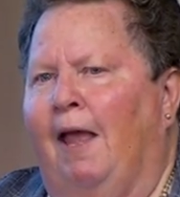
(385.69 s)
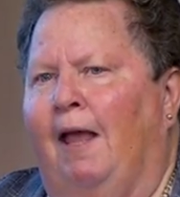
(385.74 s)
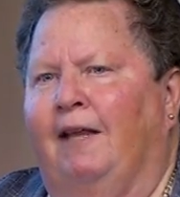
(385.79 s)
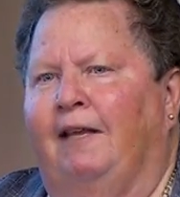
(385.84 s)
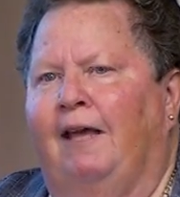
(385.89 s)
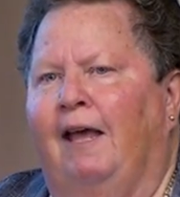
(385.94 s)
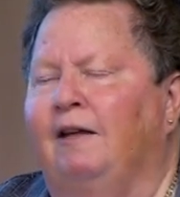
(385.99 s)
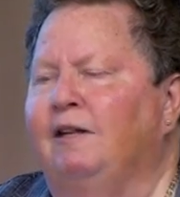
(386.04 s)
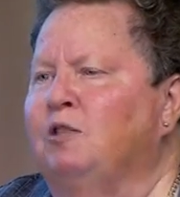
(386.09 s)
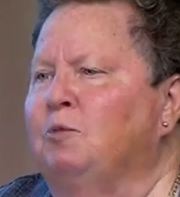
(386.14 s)

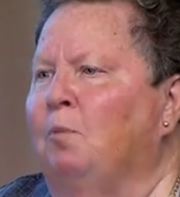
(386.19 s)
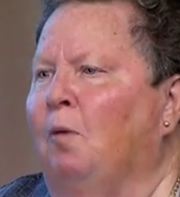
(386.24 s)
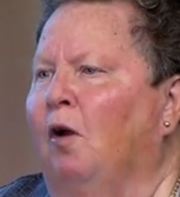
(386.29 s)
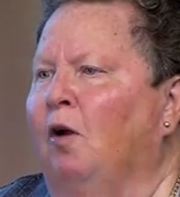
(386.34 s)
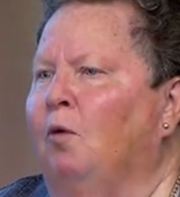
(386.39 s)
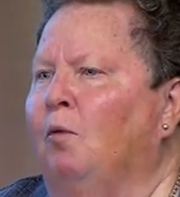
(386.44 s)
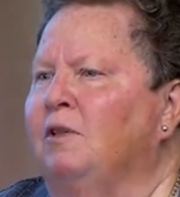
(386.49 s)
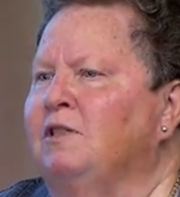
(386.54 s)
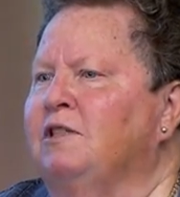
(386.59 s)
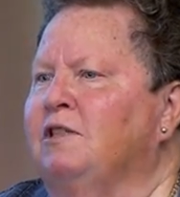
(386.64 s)
Gettysburg
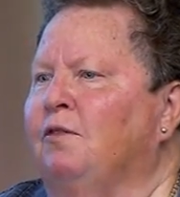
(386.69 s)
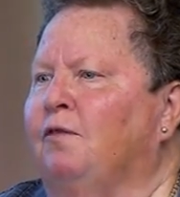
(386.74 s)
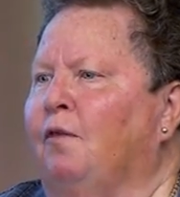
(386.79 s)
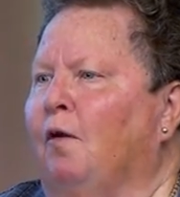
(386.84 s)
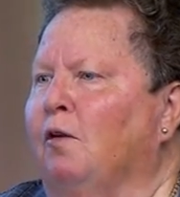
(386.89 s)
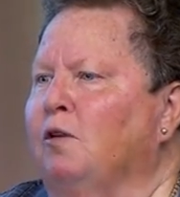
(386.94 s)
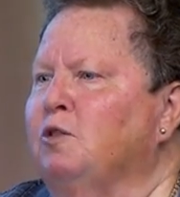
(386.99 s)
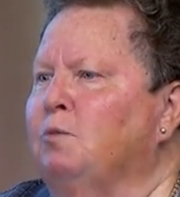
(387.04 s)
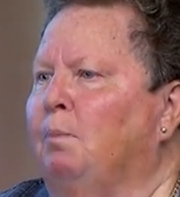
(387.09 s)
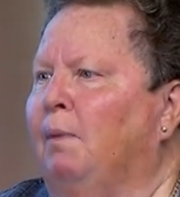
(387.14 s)
was the
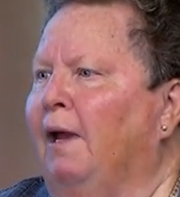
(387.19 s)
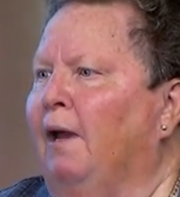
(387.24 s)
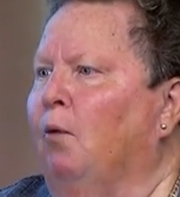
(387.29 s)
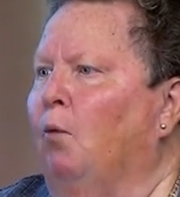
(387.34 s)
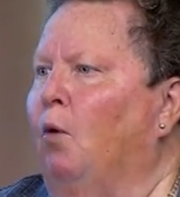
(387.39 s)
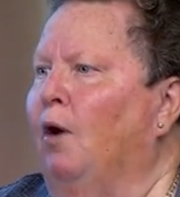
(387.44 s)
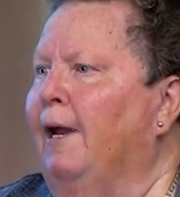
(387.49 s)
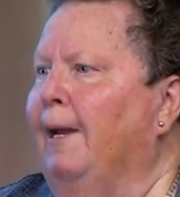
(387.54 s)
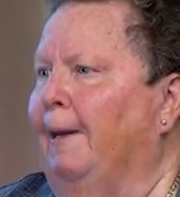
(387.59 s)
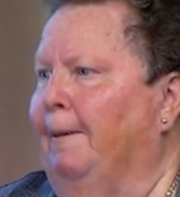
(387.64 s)
first big
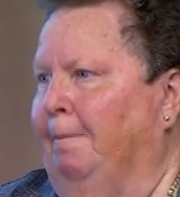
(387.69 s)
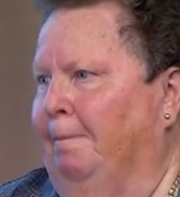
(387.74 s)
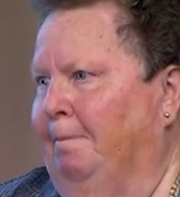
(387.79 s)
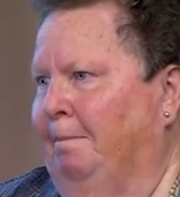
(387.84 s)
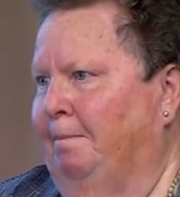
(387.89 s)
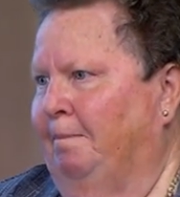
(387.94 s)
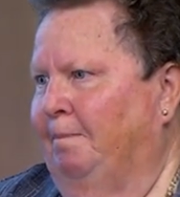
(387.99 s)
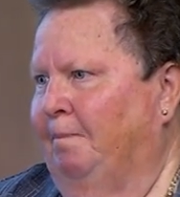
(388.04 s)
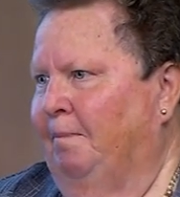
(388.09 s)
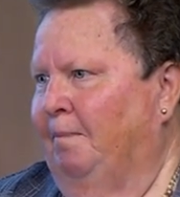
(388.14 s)
win,
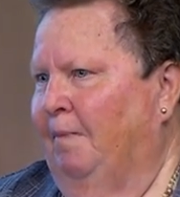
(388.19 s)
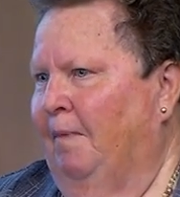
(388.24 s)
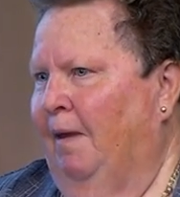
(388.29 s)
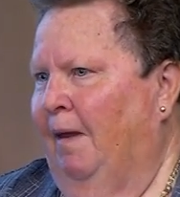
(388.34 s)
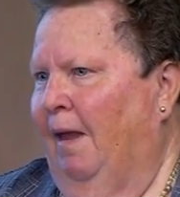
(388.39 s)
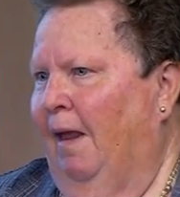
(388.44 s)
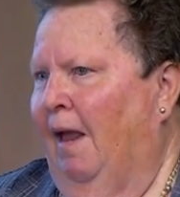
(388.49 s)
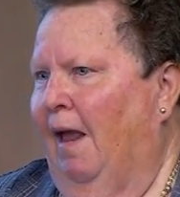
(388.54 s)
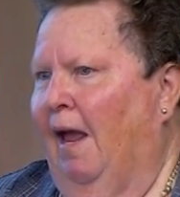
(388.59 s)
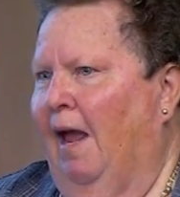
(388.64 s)

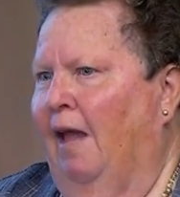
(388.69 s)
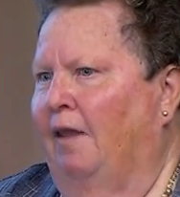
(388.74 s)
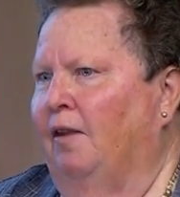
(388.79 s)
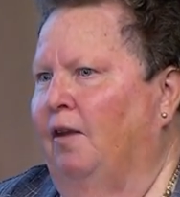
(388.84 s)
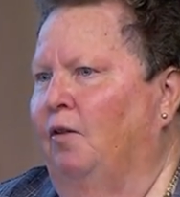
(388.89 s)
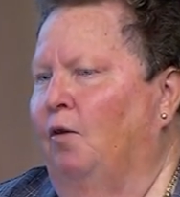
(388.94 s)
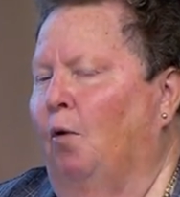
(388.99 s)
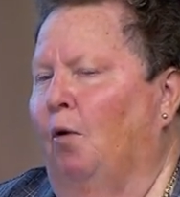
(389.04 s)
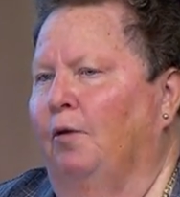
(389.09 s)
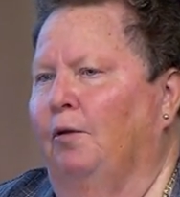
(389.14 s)
and the
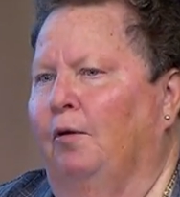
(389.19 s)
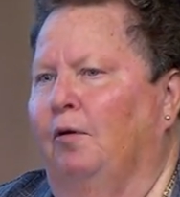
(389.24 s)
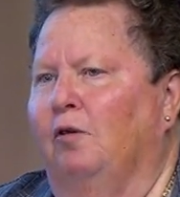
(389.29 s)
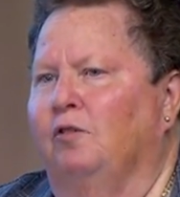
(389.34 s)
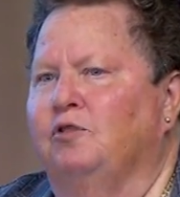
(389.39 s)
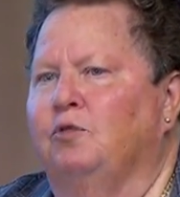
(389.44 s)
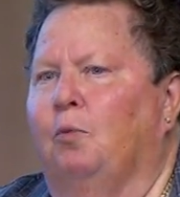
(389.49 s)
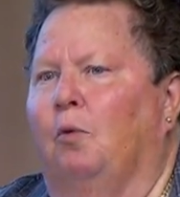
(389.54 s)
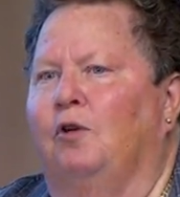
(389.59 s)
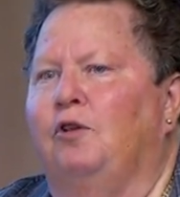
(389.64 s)

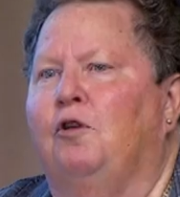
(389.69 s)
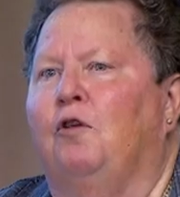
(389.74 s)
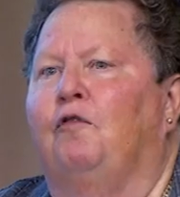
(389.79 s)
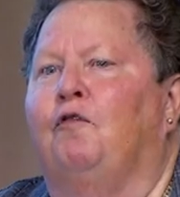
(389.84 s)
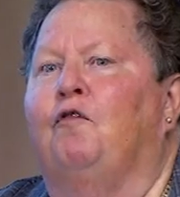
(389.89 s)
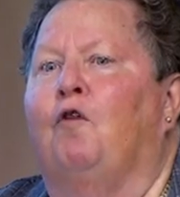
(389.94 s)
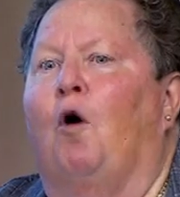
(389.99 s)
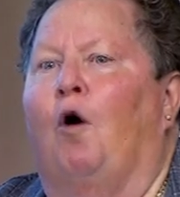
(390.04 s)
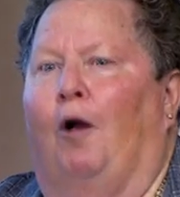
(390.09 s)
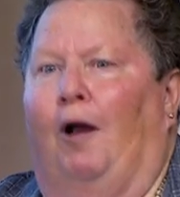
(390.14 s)
Northerners were
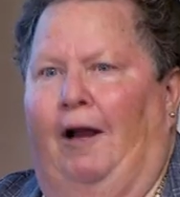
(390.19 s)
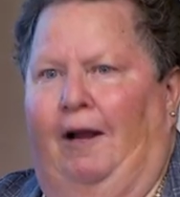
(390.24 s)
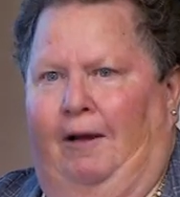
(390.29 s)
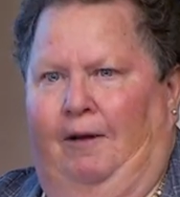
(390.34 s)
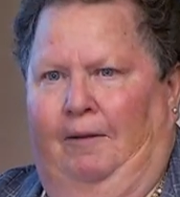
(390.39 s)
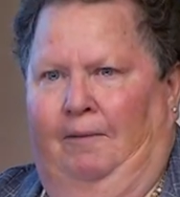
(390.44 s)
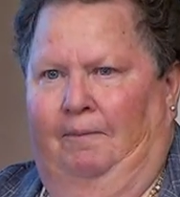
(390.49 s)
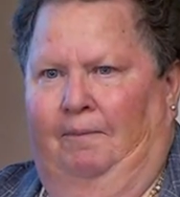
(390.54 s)
euphoric.